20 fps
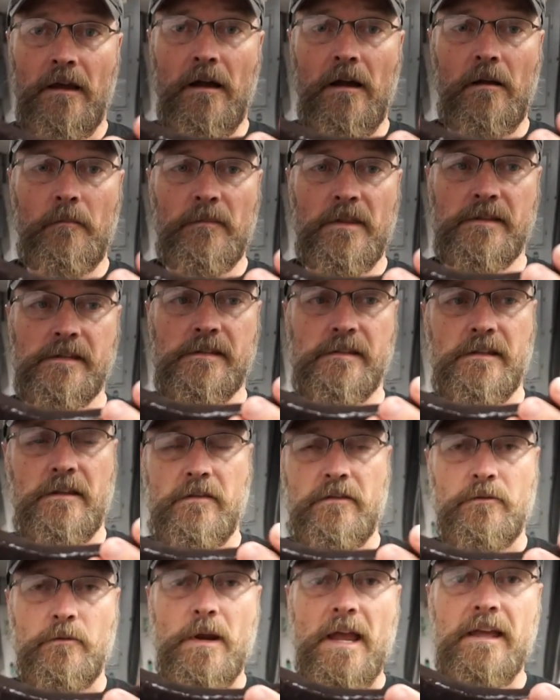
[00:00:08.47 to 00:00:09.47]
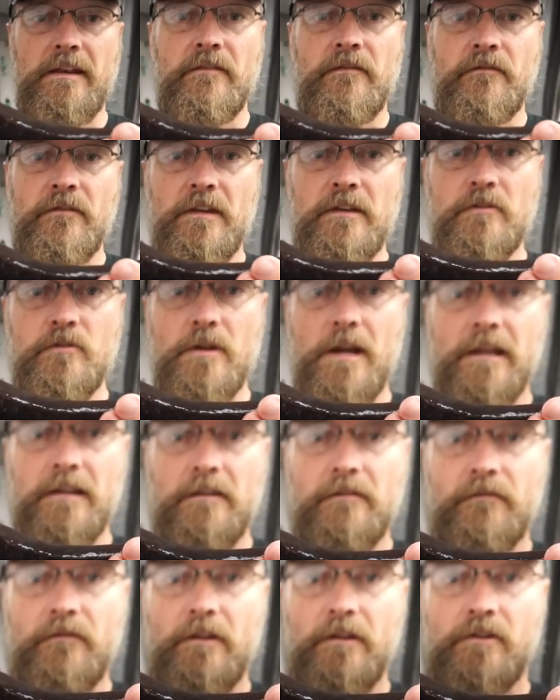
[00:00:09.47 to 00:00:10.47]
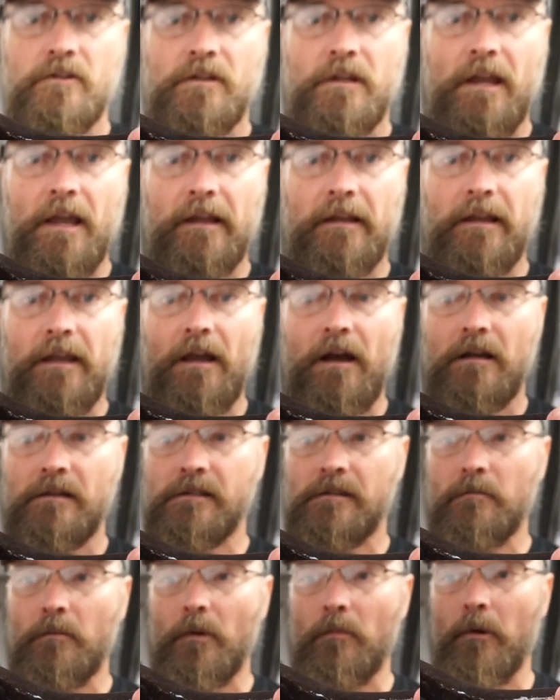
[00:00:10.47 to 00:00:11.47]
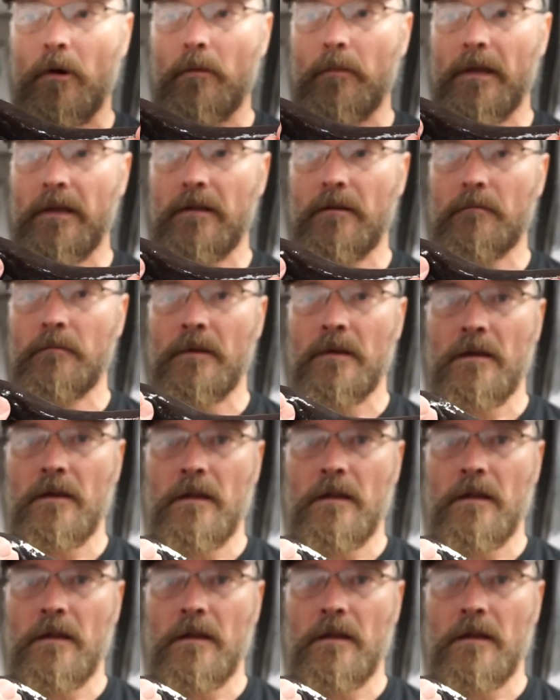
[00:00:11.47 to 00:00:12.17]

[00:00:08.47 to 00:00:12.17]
Um, this is a thread-fin dragonfish, Echiostoma barbatum.